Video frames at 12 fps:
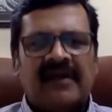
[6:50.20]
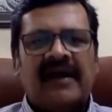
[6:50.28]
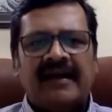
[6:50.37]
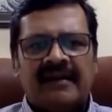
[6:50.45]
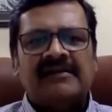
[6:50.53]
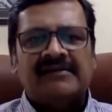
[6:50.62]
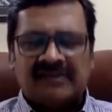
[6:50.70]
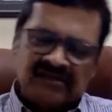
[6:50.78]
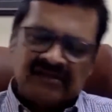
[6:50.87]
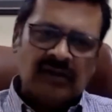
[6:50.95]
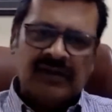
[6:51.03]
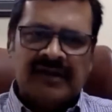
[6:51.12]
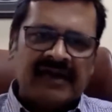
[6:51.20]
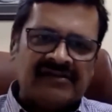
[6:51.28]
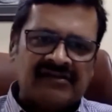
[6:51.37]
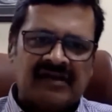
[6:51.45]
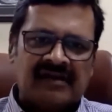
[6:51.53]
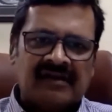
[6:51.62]
Right? It's very
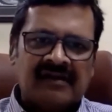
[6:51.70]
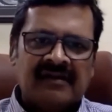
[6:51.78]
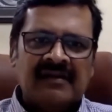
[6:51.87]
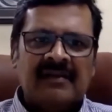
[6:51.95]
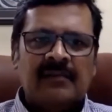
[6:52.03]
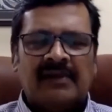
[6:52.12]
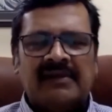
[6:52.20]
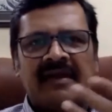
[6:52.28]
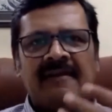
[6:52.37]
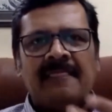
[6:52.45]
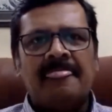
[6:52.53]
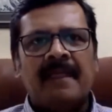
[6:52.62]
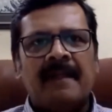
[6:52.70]
natural. But then